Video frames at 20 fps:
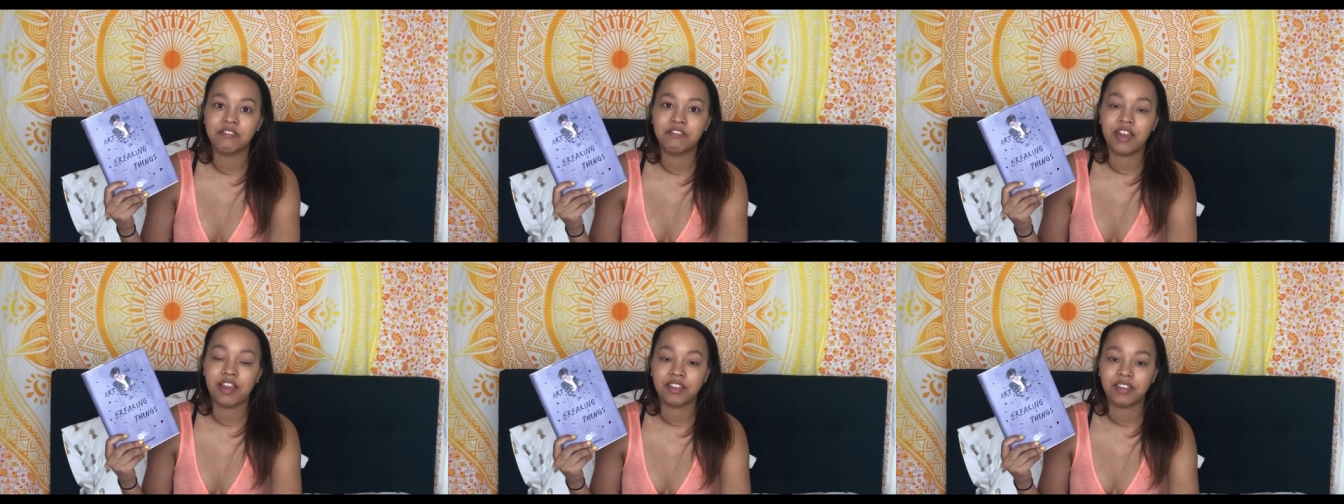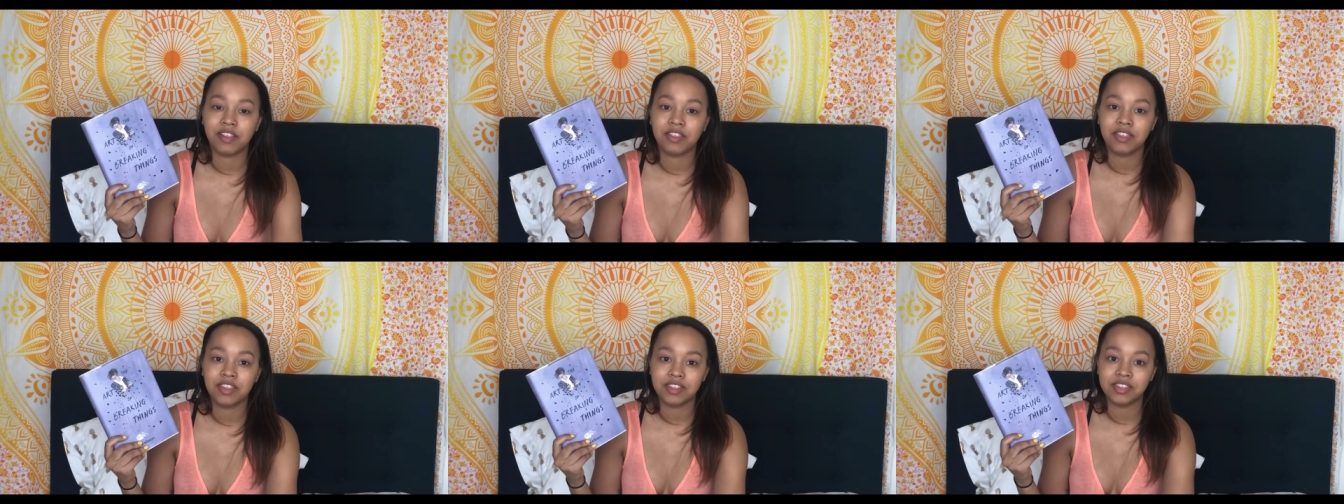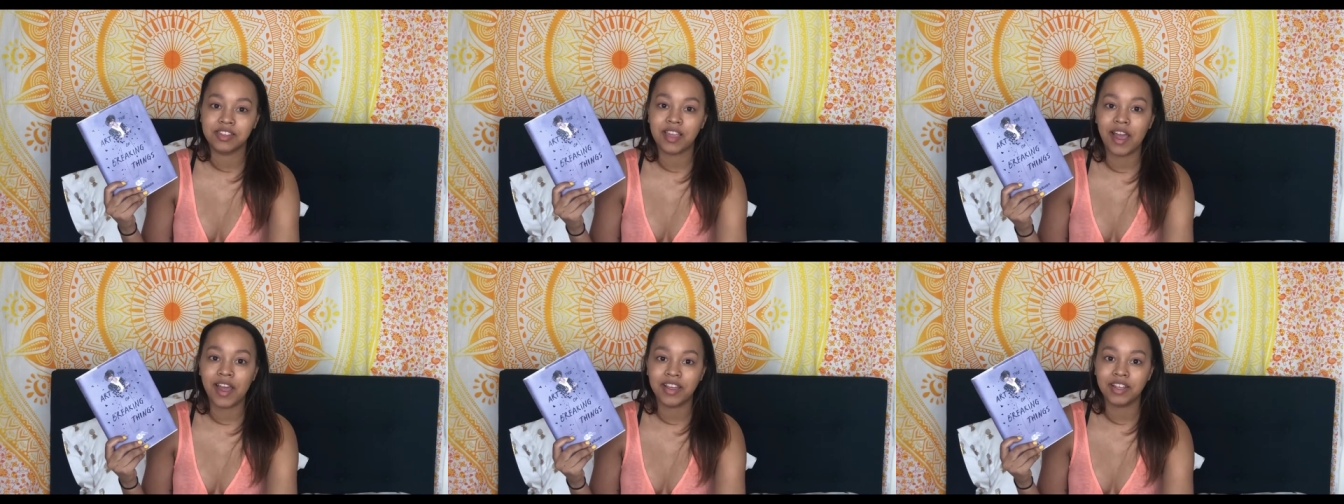fact that
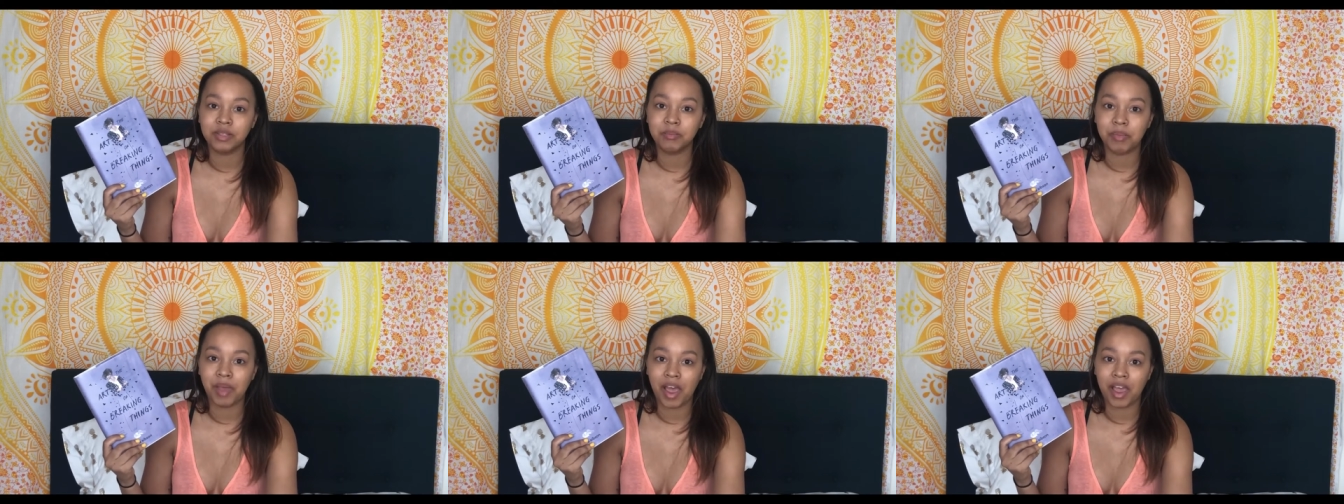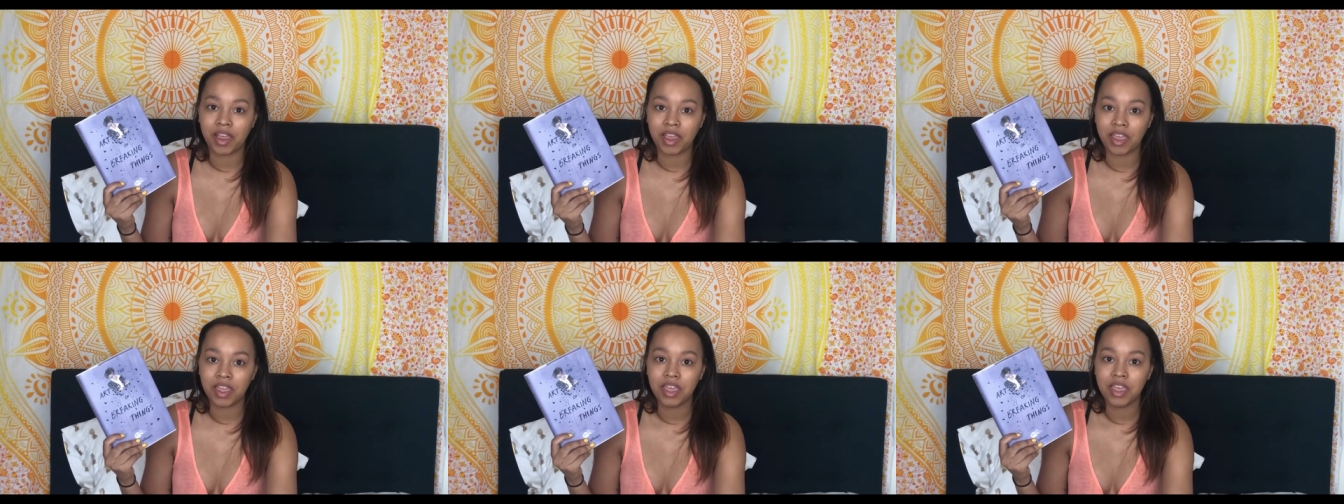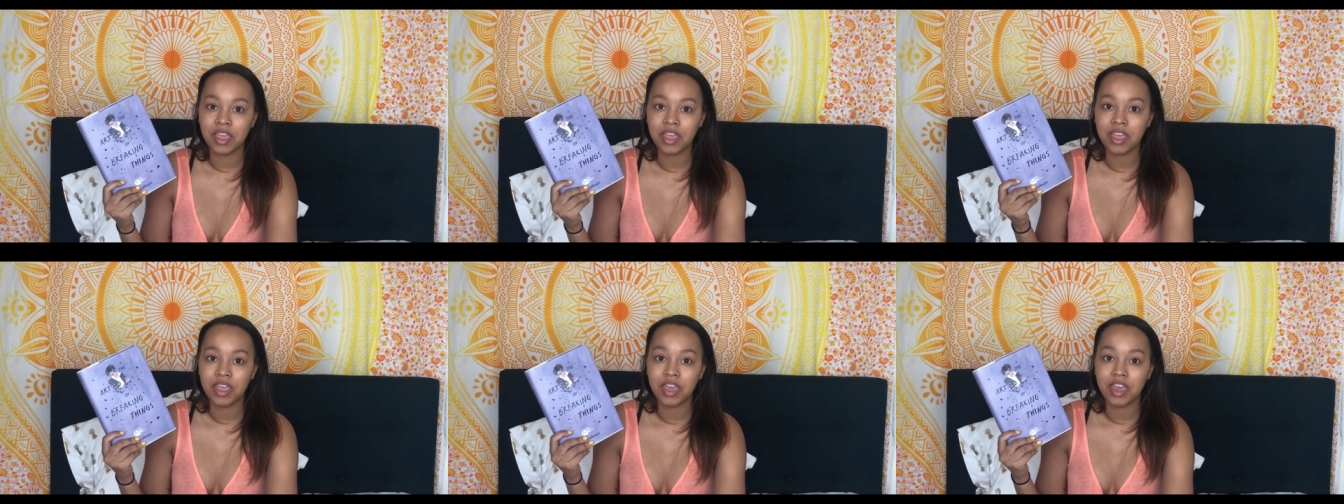this guy is back
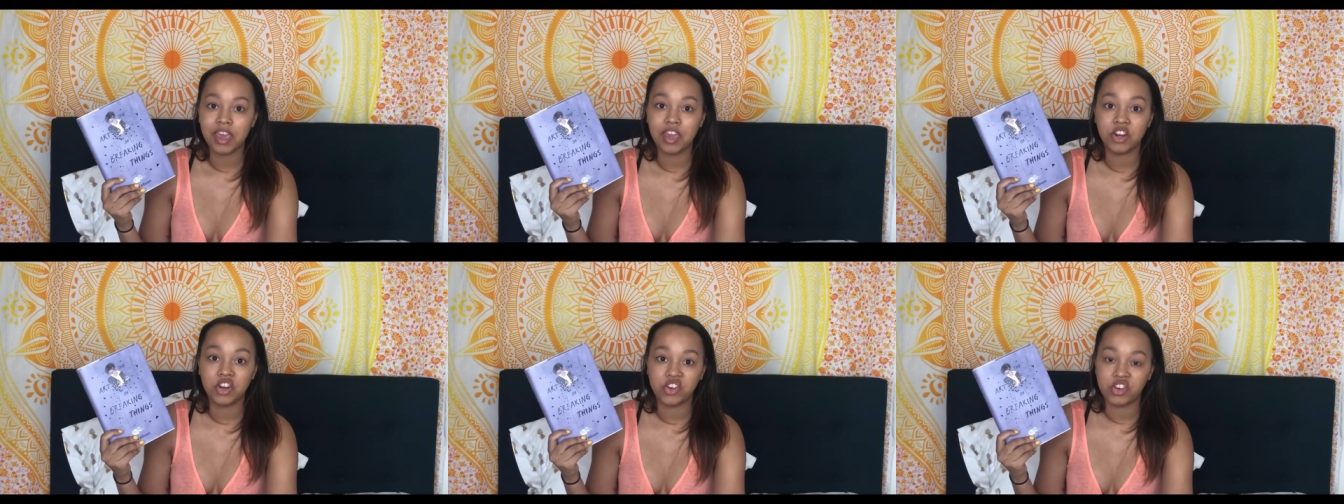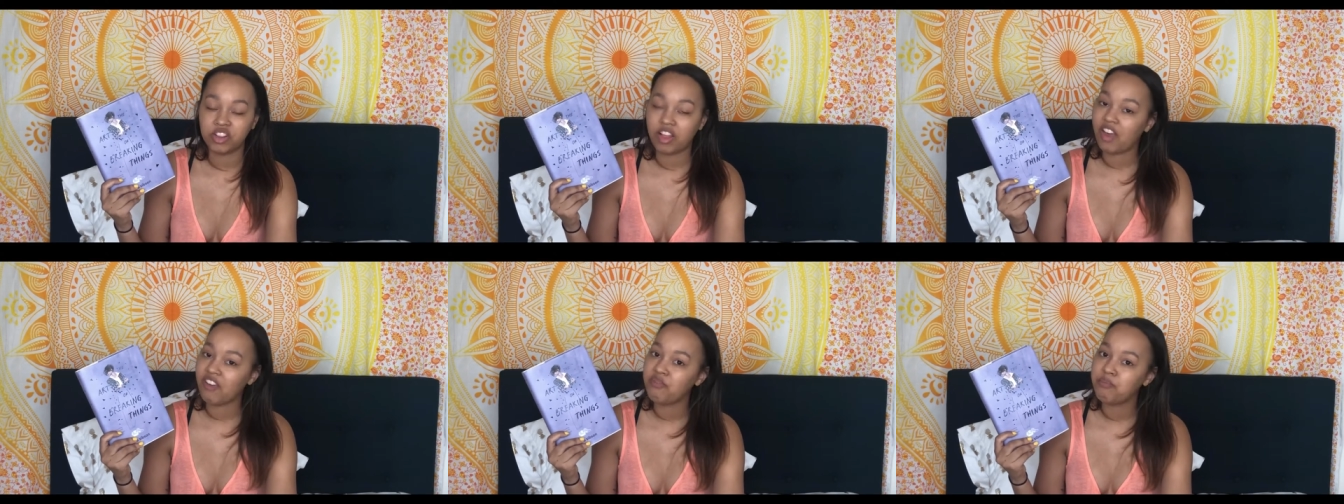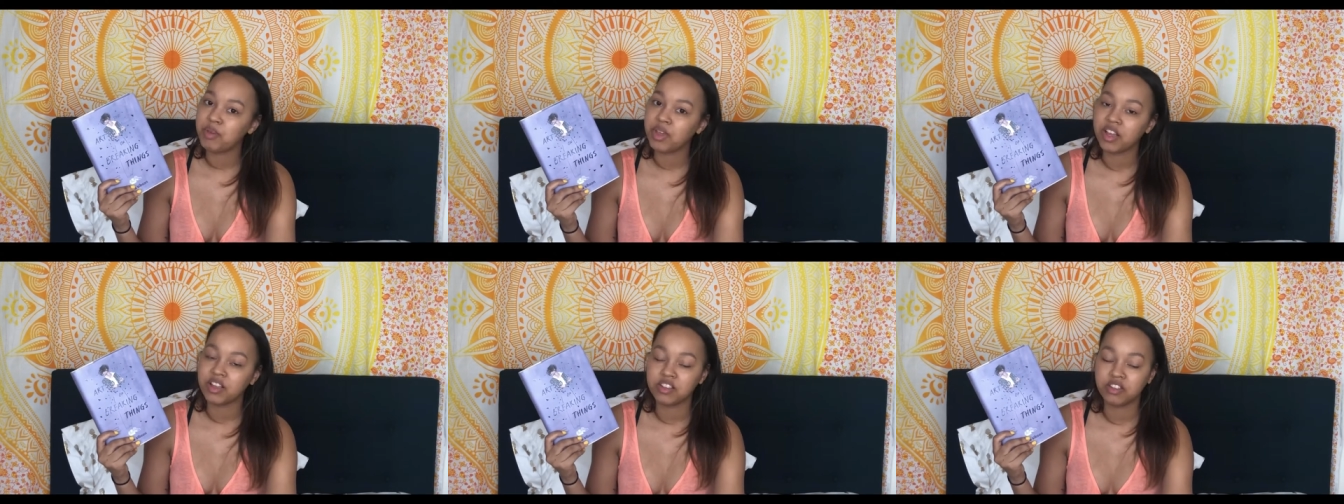in her life
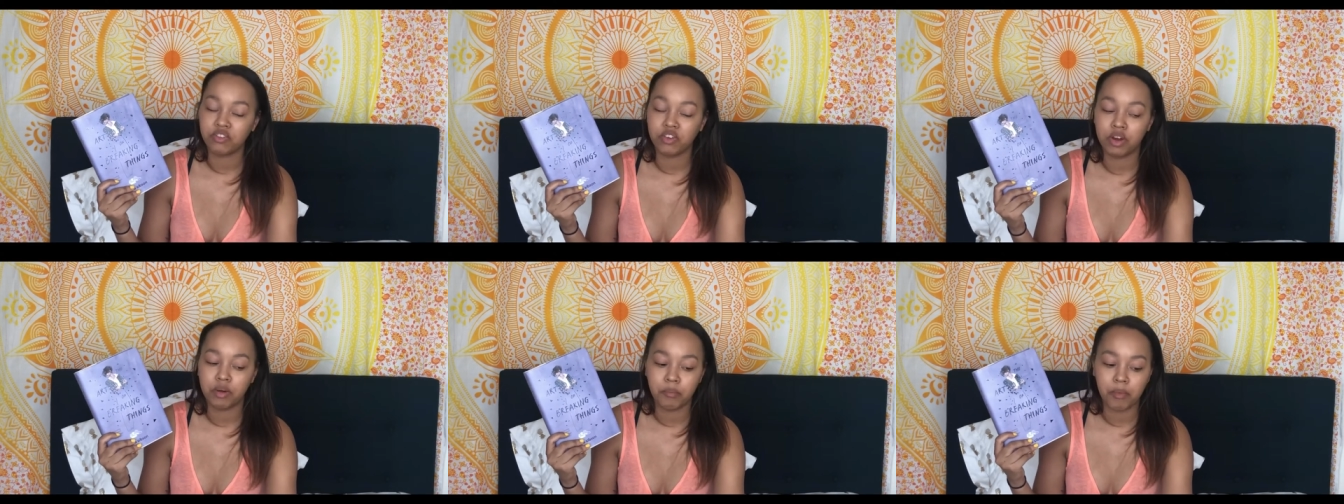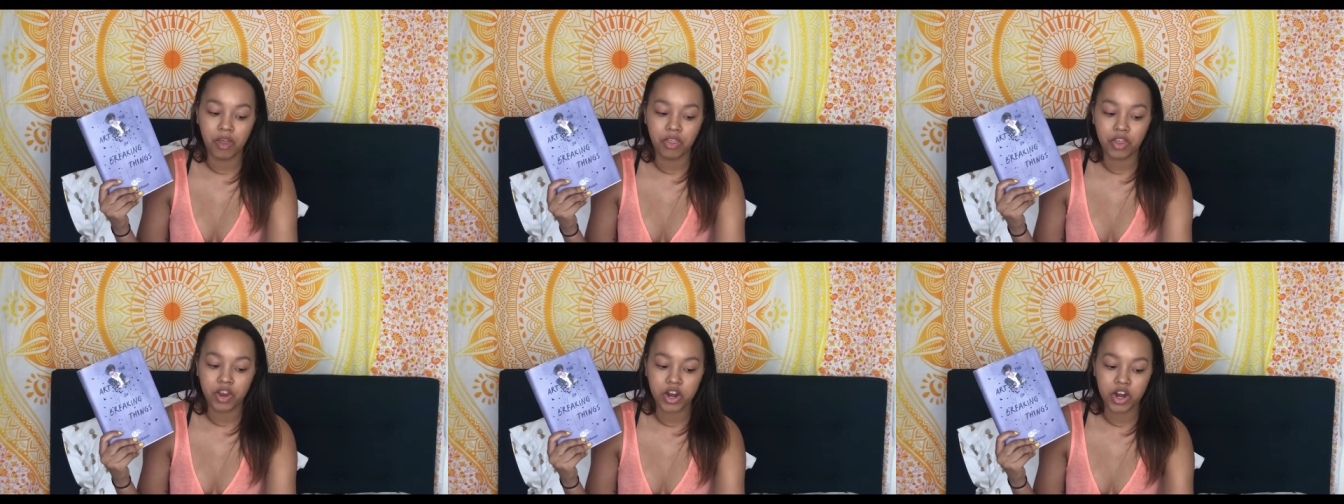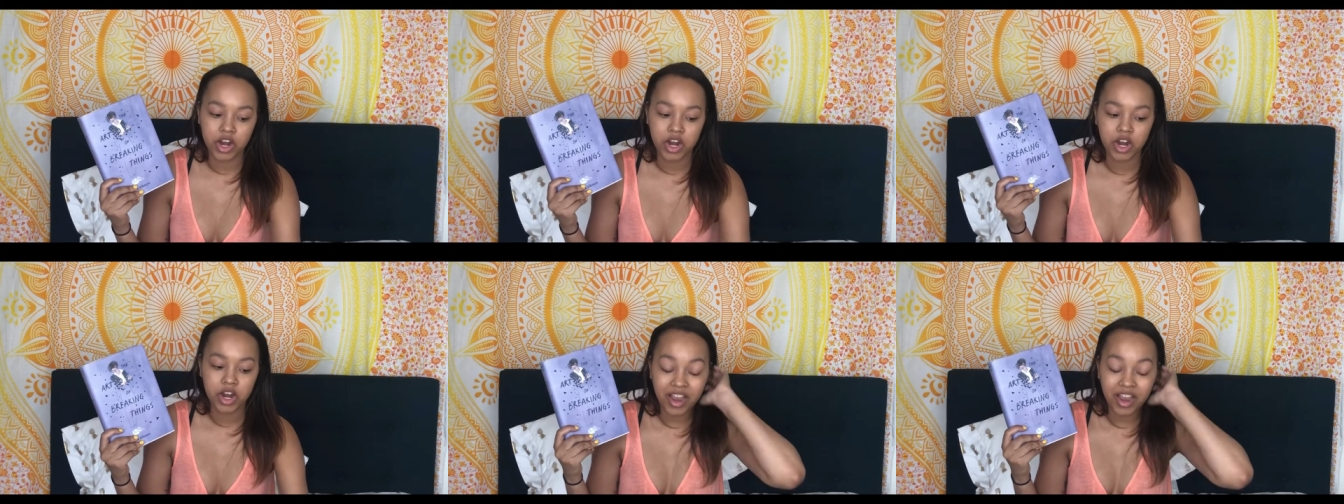because of her mother.